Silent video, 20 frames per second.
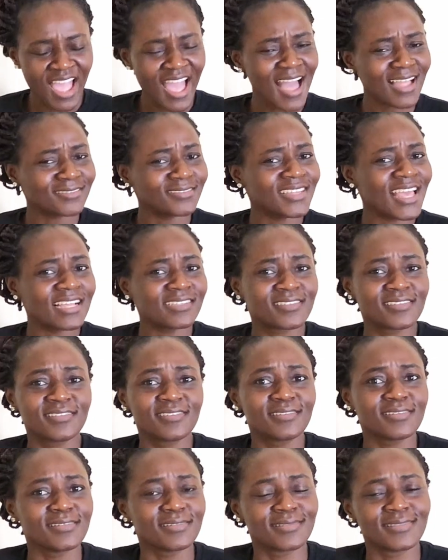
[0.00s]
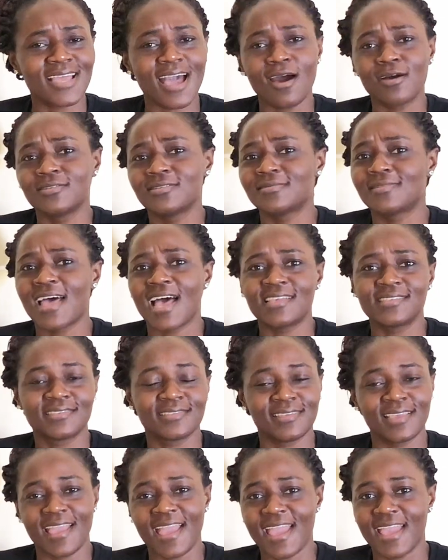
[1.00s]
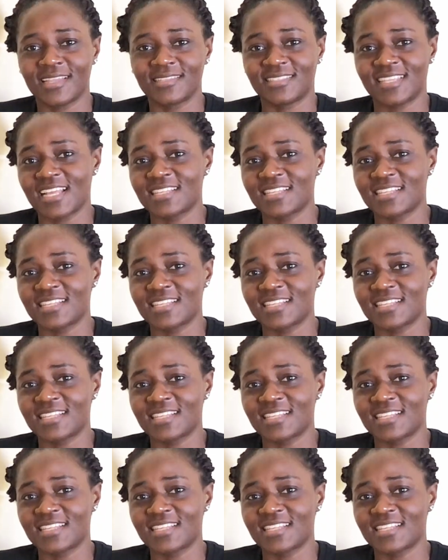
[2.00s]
And that's it. That's the end.